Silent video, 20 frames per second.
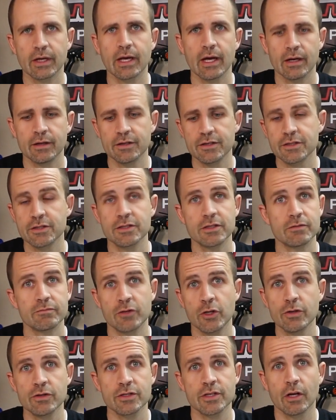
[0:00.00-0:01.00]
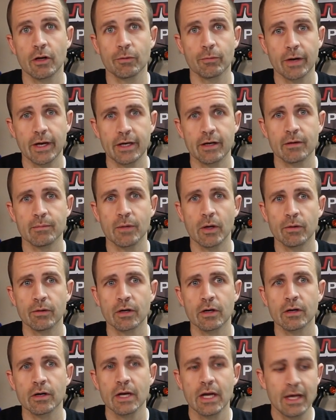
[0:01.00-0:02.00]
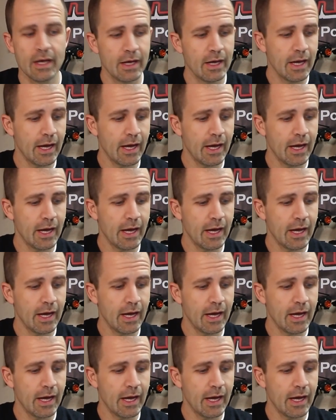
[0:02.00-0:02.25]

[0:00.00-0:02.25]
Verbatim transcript: Again, this is a two-cell rated motor.